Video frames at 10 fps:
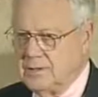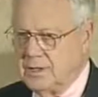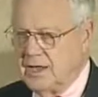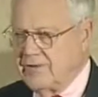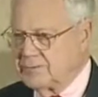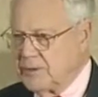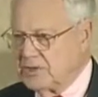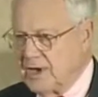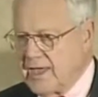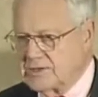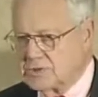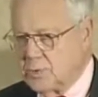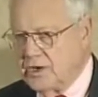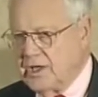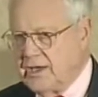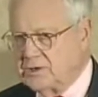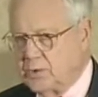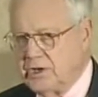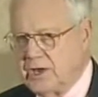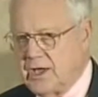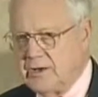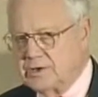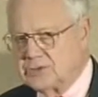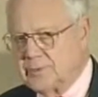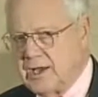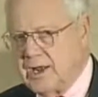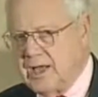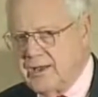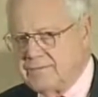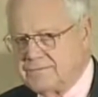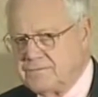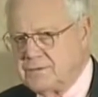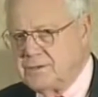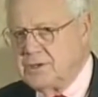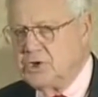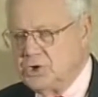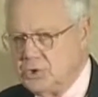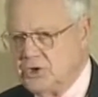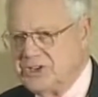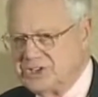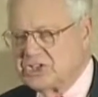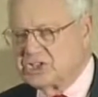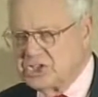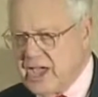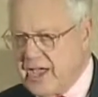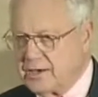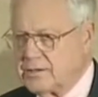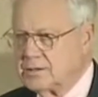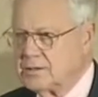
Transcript: And I've spent the last 28, 29 years of my life doing just that.